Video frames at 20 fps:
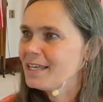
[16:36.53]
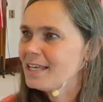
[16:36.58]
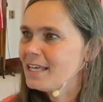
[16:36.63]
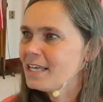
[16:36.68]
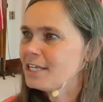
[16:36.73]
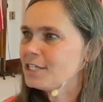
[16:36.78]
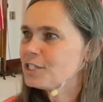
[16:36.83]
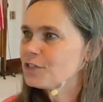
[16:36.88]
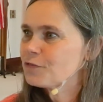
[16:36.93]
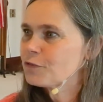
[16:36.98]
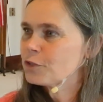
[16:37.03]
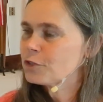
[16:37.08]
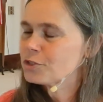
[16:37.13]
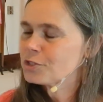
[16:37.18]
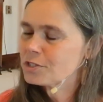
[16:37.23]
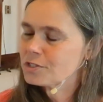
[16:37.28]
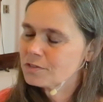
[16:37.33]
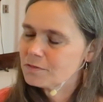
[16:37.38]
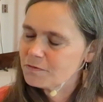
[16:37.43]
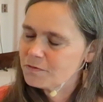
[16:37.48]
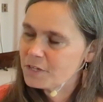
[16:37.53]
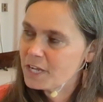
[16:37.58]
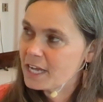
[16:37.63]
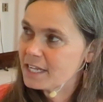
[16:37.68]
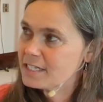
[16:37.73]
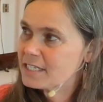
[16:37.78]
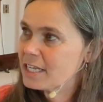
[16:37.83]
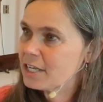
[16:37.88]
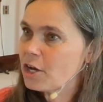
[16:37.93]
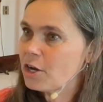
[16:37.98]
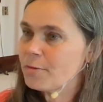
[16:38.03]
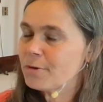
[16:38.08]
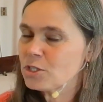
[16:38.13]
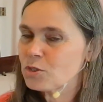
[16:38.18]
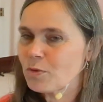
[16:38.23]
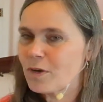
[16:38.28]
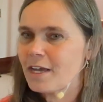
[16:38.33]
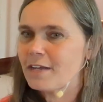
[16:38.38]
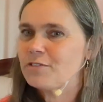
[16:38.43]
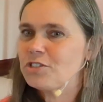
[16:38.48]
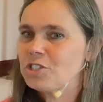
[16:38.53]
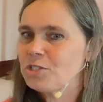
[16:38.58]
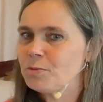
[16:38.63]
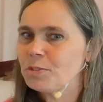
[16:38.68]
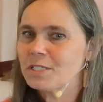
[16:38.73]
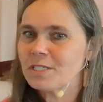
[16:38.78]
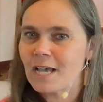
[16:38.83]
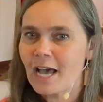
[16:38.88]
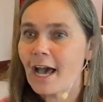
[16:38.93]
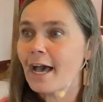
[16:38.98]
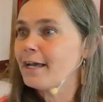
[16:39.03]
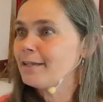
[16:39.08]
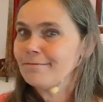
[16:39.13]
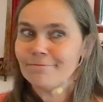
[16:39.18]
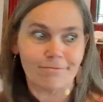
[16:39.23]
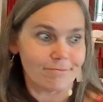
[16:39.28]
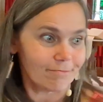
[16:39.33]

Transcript: His first fiance, almost wife, she was hot.